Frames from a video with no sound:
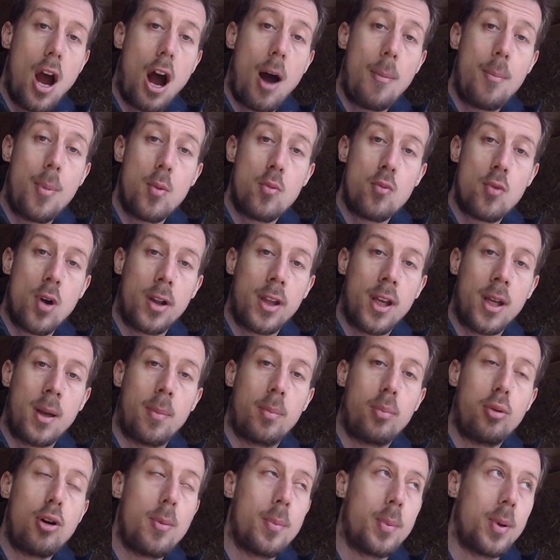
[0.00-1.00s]
up and running
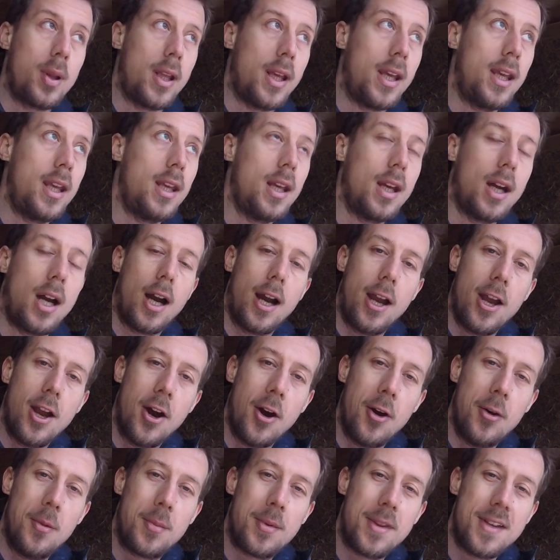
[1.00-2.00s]
properly, I
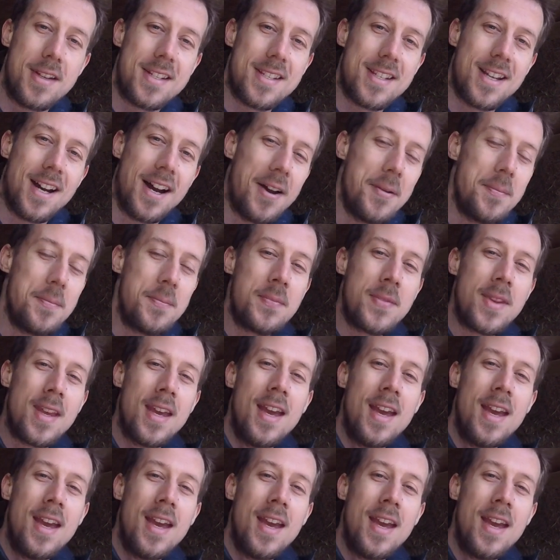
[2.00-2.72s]
hope this time.